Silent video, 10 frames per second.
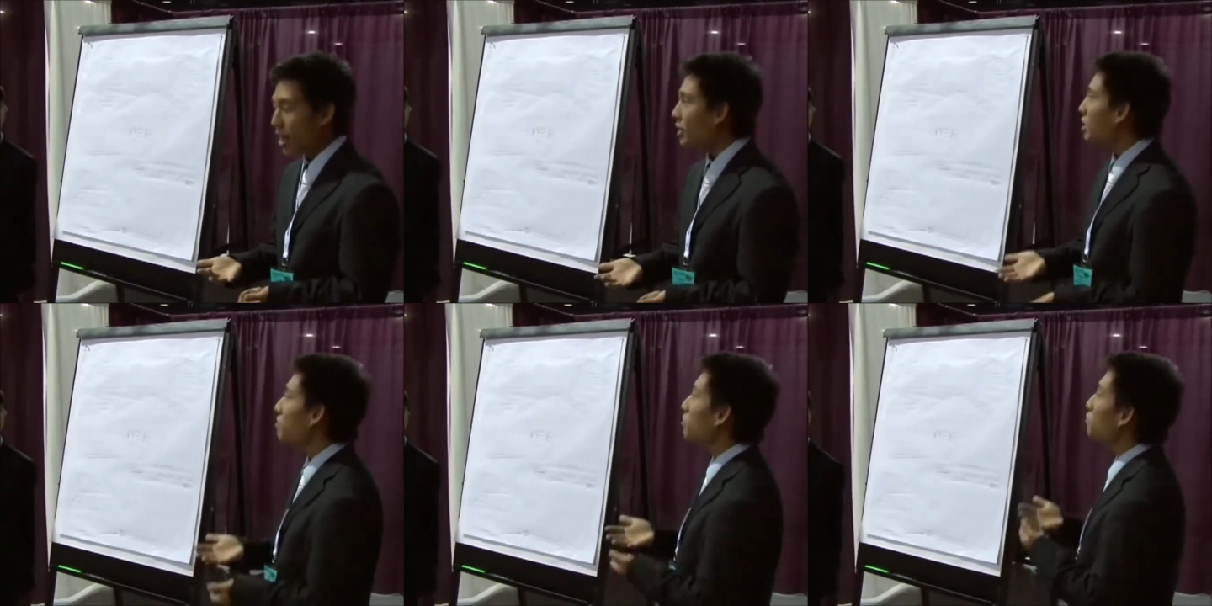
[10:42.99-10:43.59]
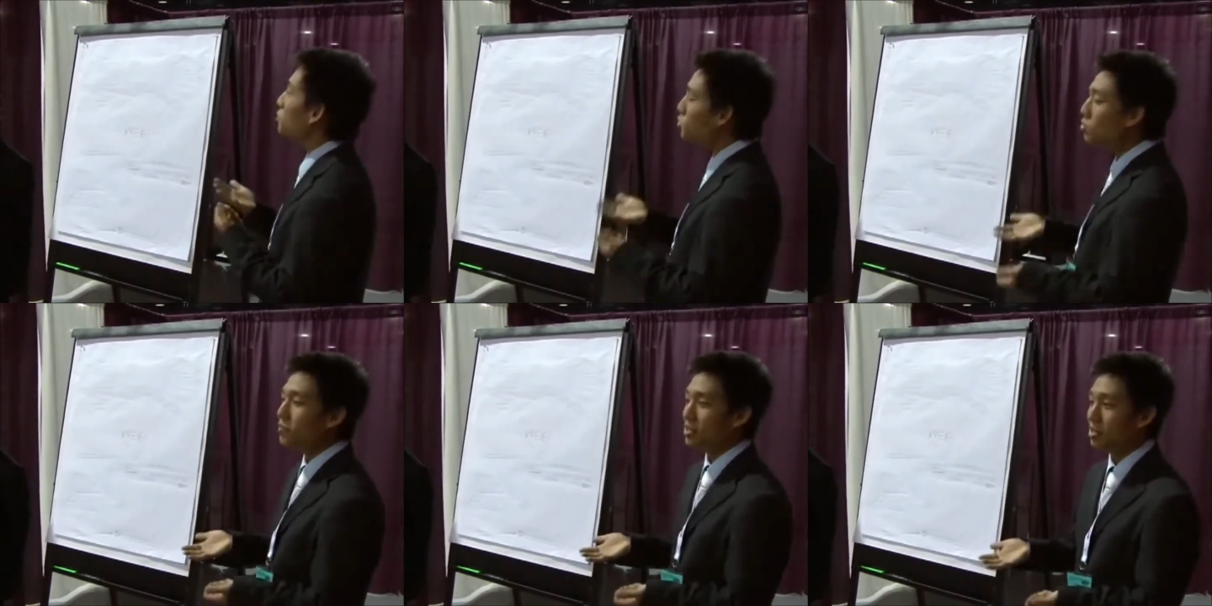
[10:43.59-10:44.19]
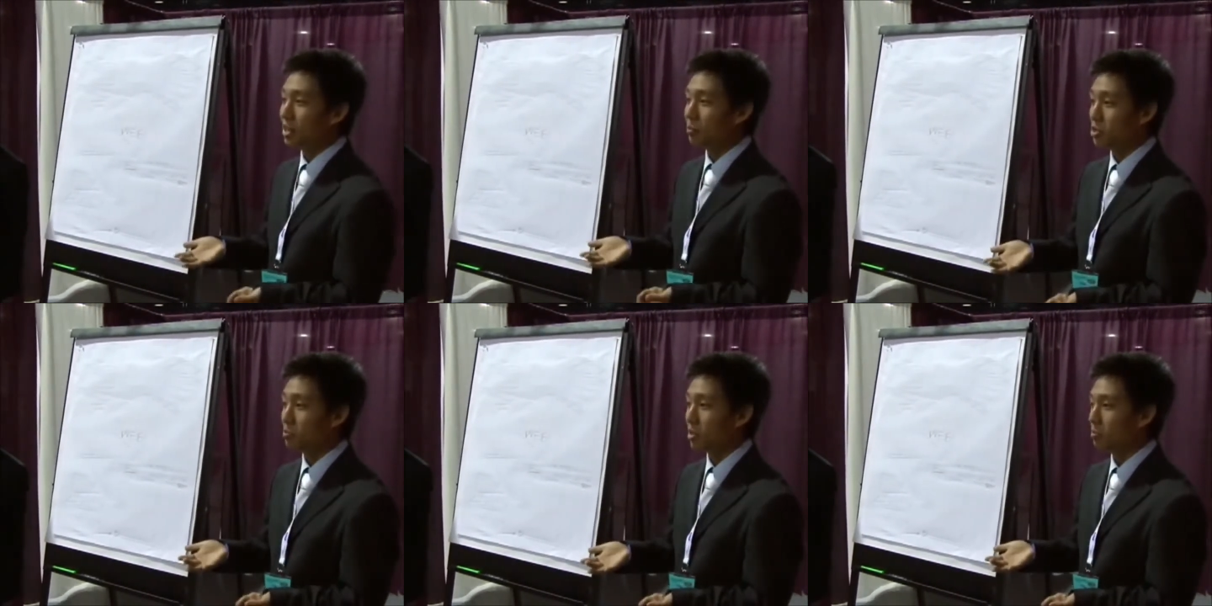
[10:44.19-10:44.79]
And even if we do invest in that
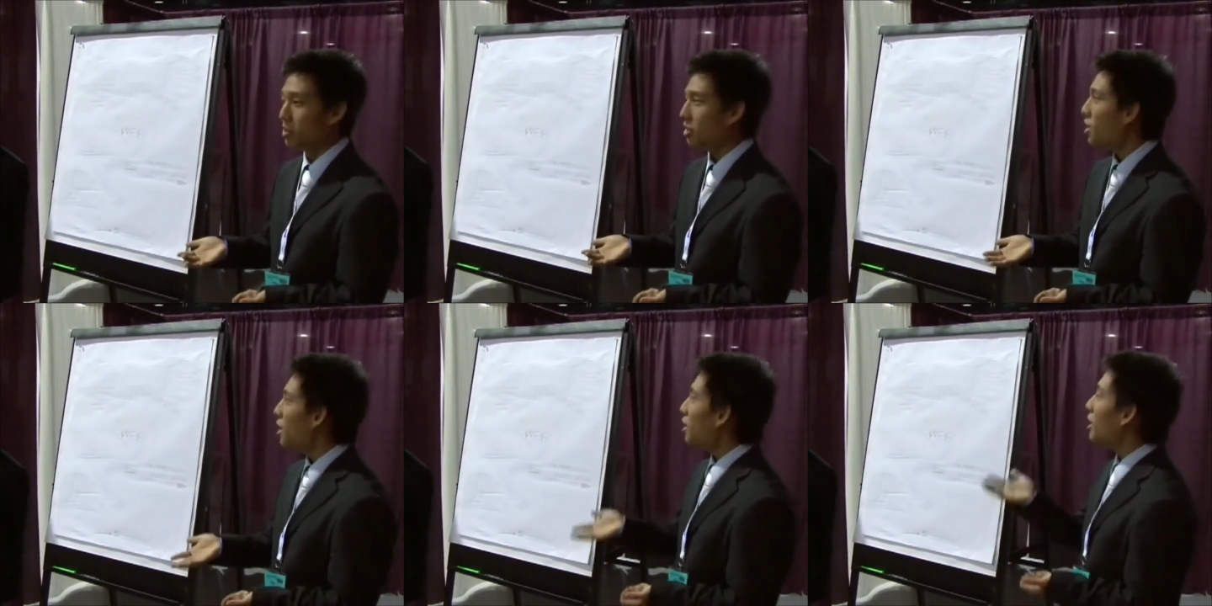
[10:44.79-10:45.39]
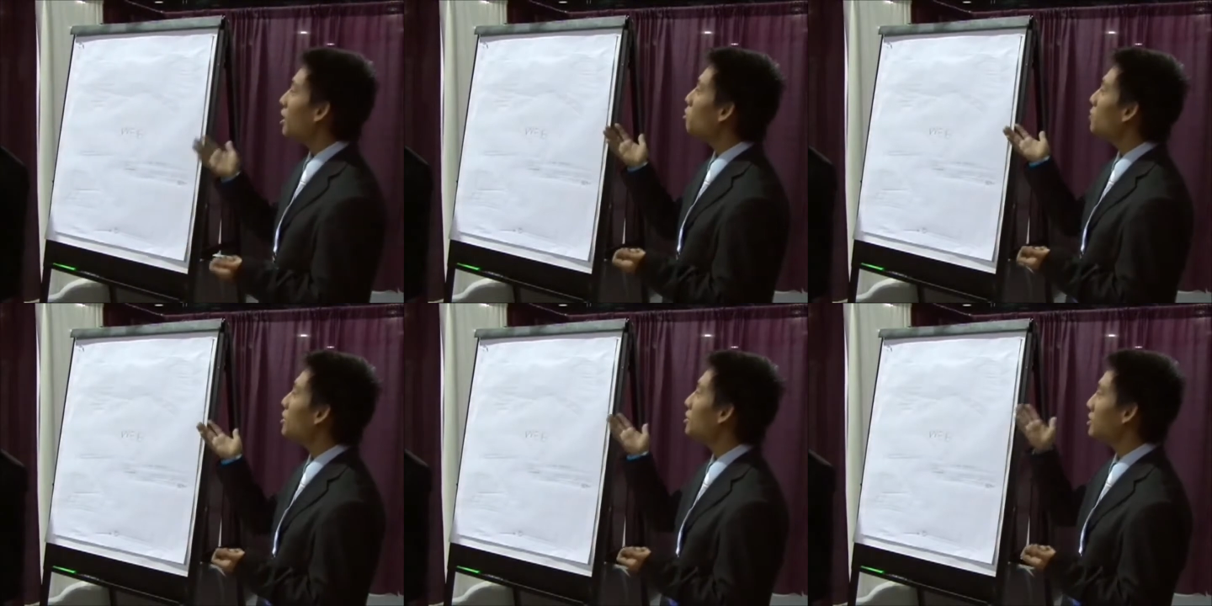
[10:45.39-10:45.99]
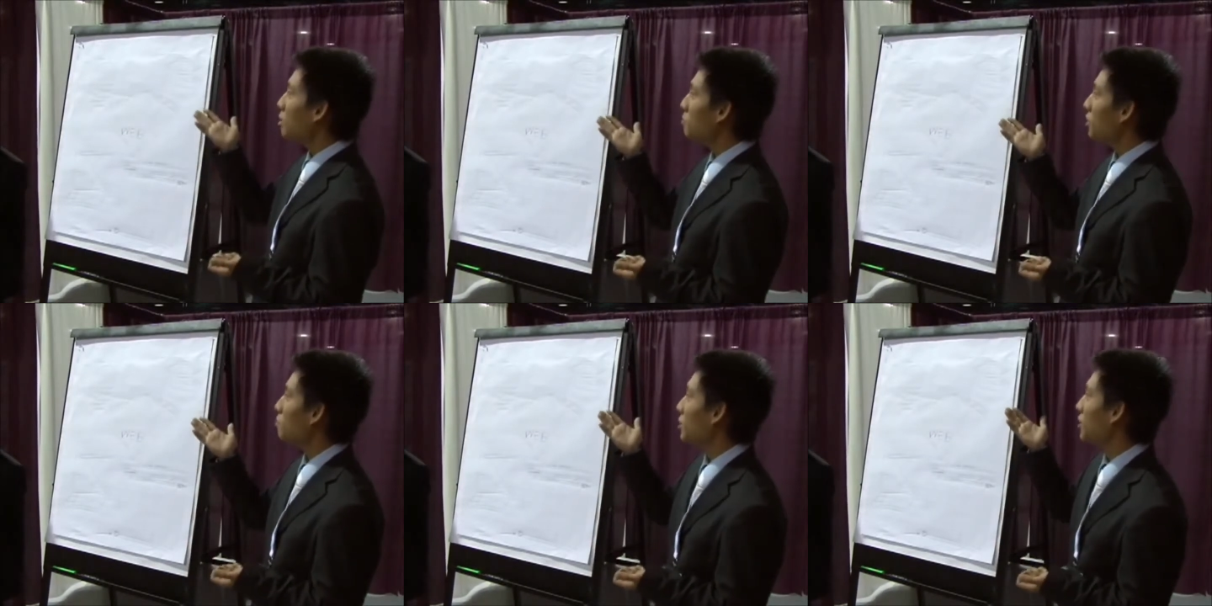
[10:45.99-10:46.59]
much amount of money, it'll be the same
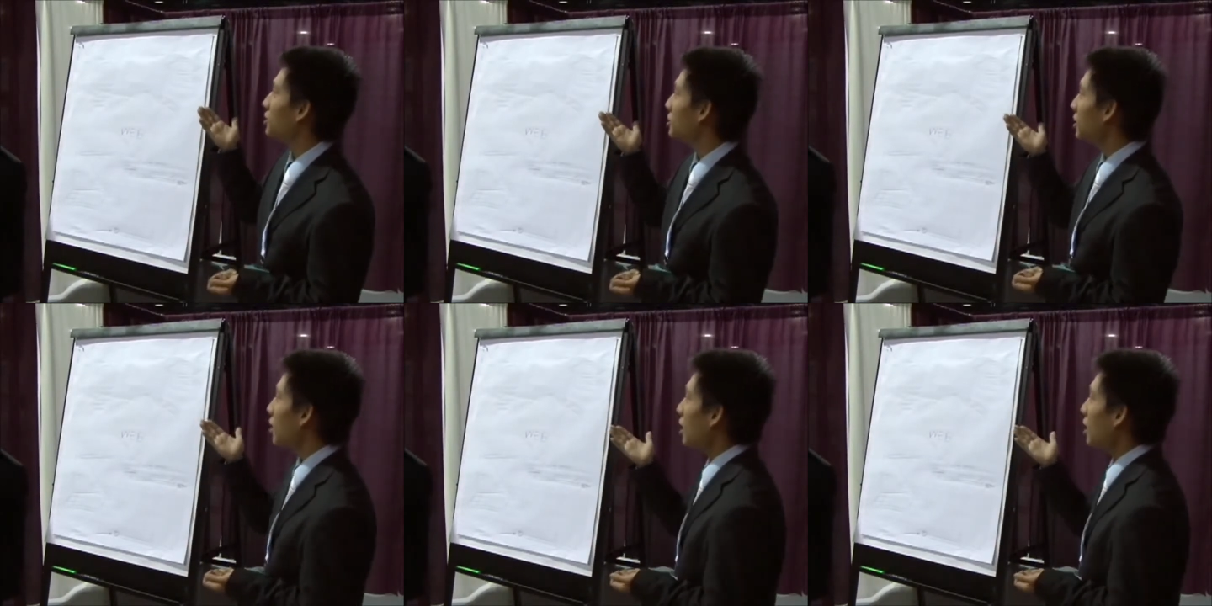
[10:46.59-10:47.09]
thing because